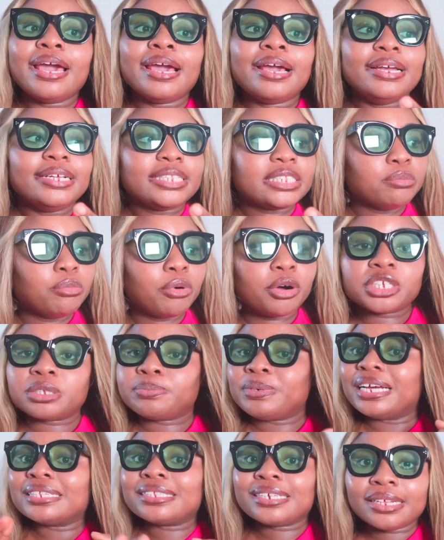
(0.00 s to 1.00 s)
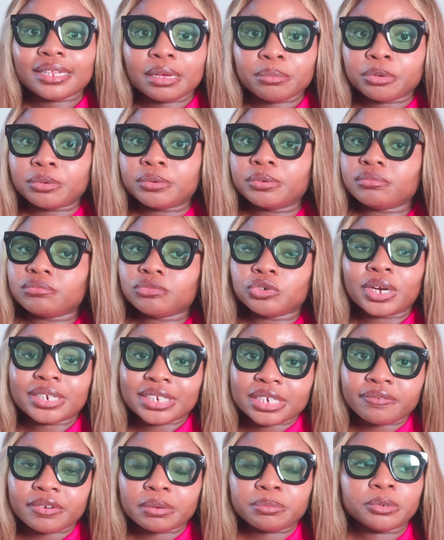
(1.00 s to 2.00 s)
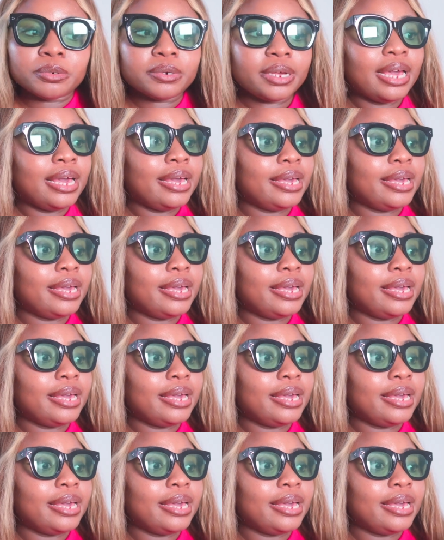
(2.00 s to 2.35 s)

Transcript: it must be attainable or achievable,